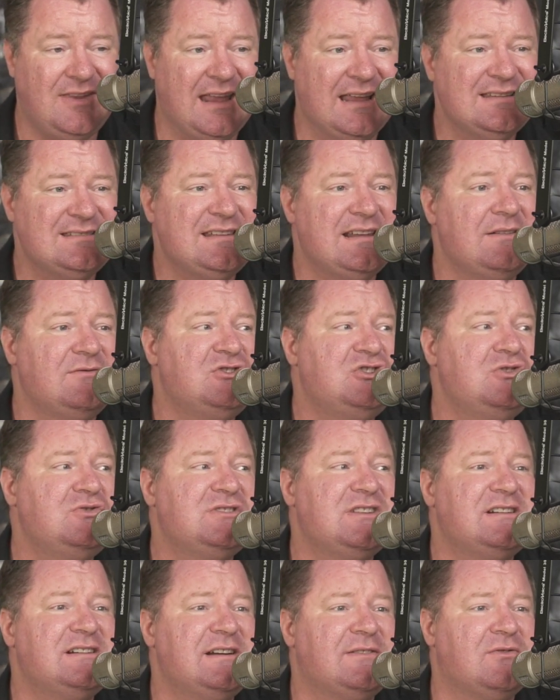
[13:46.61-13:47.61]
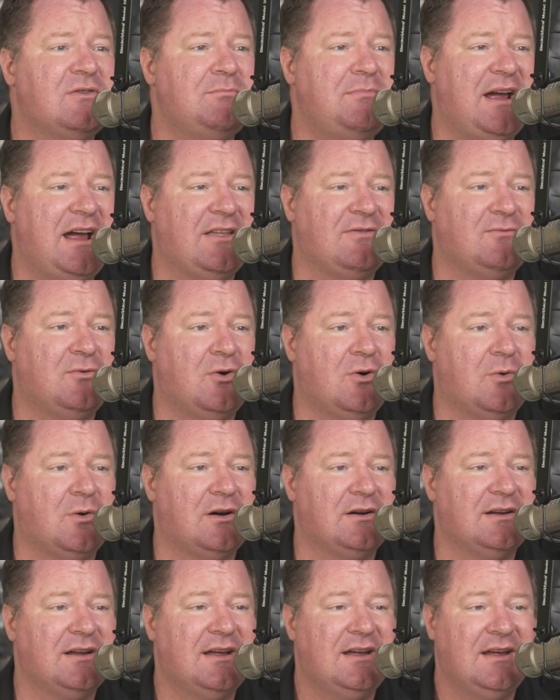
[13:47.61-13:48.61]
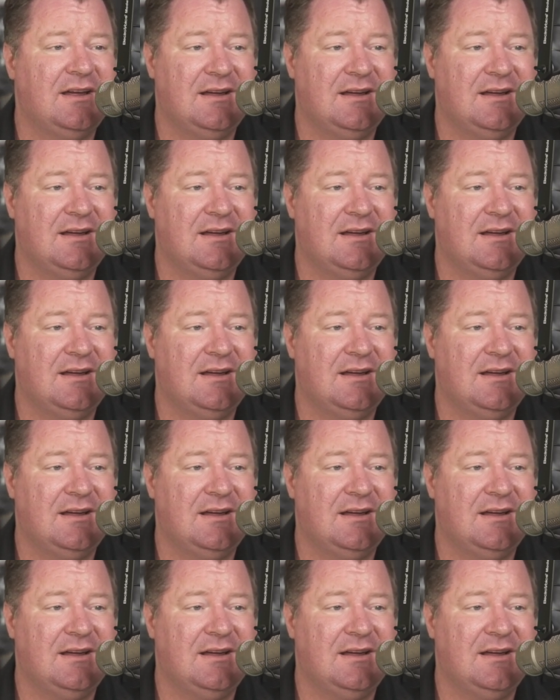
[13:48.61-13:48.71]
instead of choosing a different path forward.